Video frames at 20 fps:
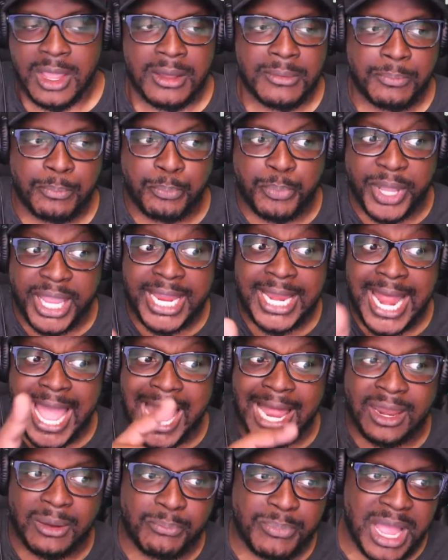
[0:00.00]
Beat
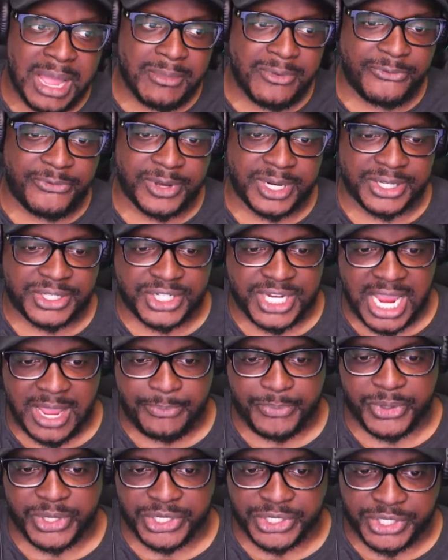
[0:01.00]
Alabama for the
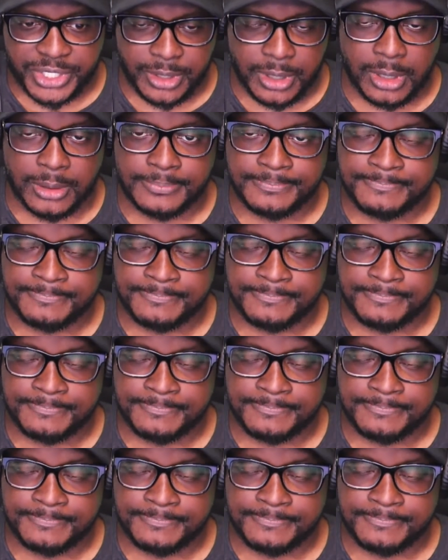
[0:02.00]
championship.